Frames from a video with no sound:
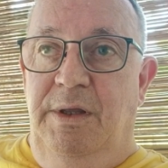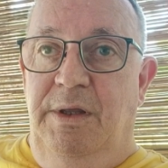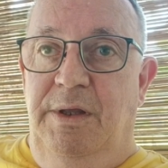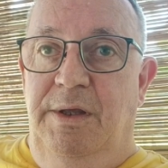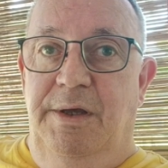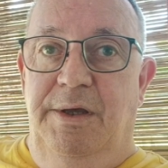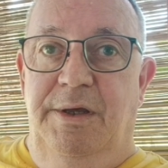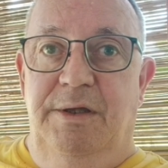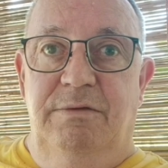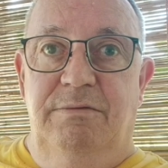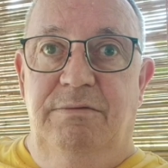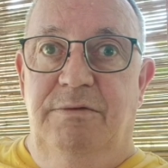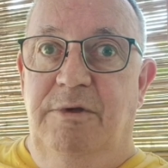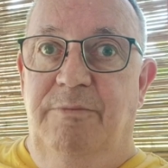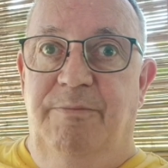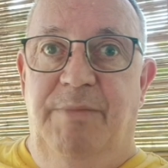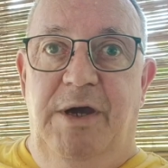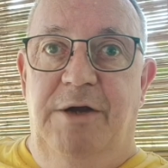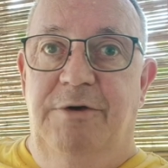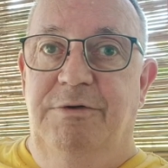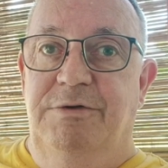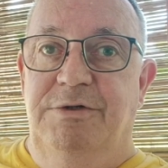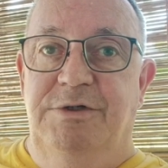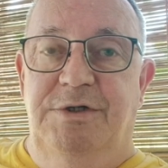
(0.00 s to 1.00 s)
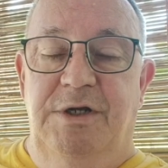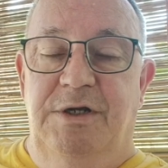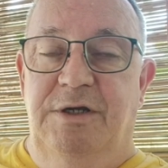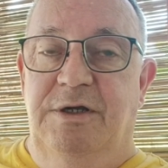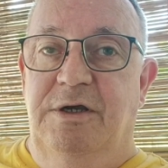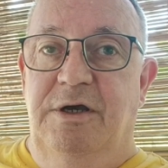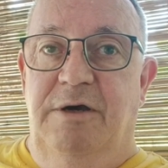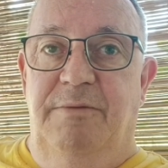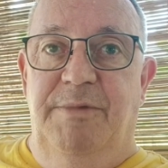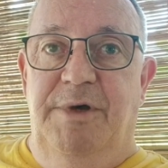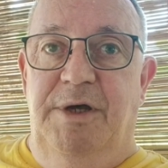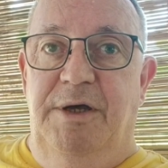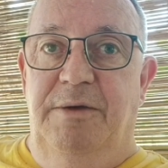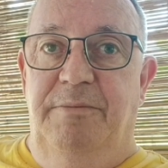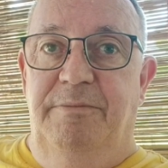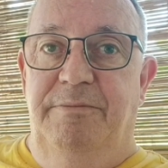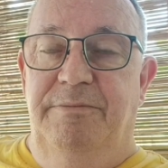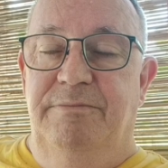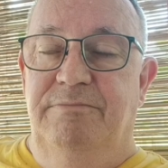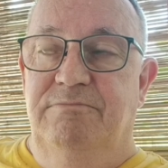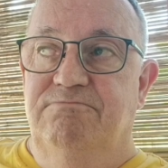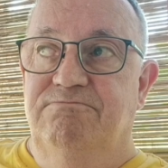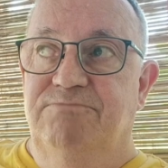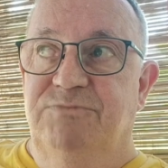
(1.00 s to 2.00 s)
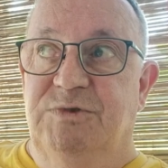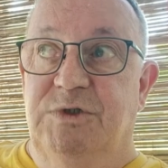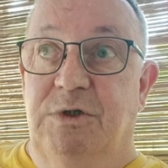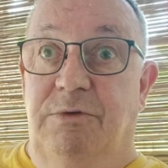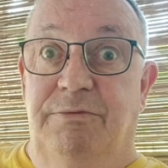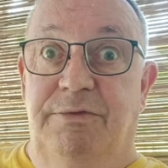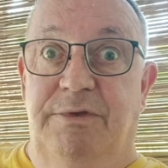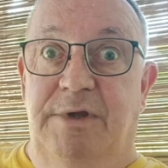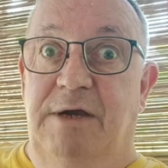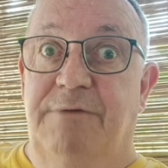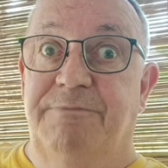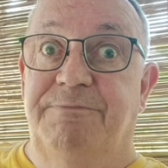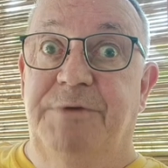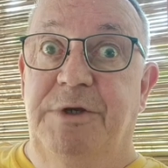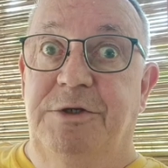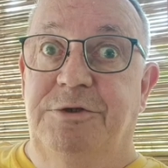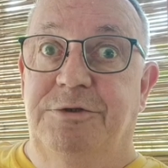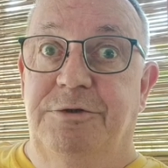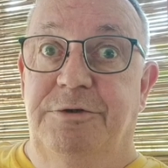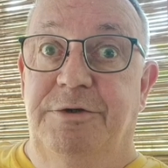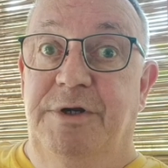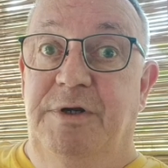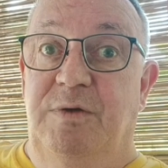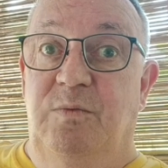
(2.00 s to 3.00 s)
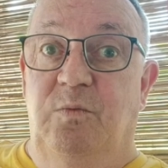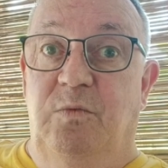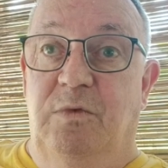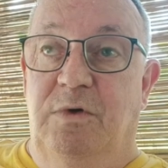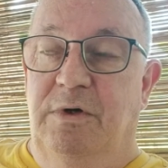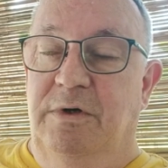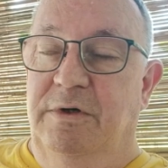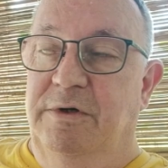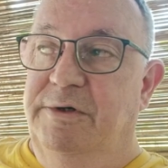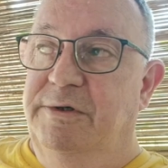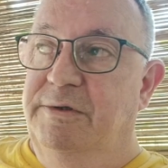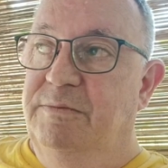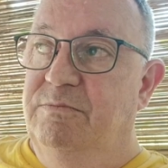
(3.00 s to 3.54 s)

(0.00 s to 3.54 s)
the batteries didn't come up. So that feature didn't work.